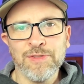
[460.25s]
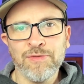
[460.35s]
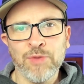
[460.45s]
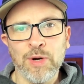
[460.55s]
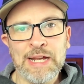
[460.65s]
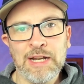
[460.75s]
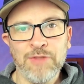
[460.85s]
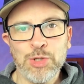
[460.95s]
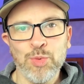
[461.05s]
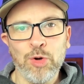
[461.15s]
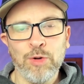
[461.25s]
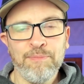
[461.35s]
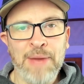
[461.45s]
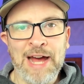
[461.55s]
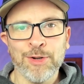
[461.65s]
for individual
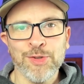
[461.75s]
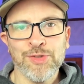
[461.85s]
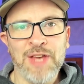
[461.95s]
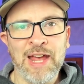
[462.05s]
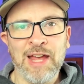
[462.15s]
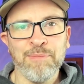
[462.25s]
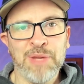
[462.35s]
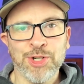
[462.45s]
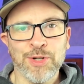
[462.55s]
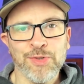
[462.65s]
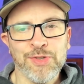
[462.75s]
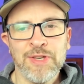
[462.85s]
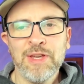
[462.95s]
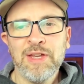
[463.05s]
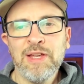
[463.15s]
batters and pitchers.
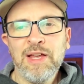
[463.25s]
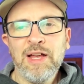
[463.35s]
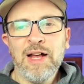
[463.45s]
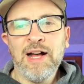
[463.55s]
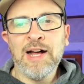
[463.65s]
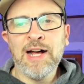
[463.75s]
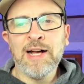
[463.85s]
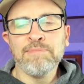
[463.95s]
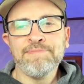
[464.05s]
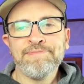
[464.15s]
And